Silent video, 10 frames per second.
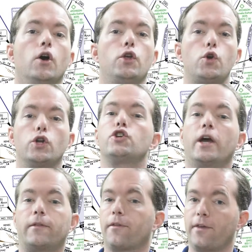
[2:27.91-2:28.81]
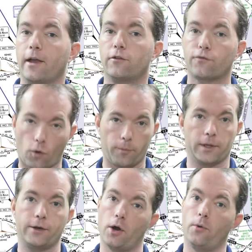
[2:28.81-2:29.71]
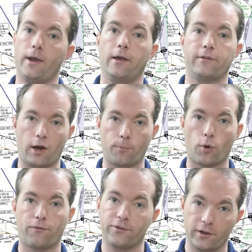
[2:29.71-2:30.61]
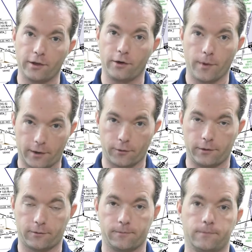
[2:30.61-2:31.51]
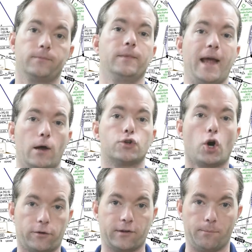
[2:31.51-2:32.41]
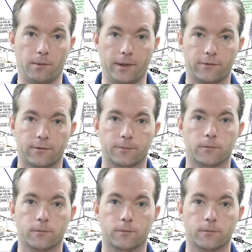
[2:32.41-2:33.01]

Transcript: You can check the things formerly known as airport facility directories, now chart supplements.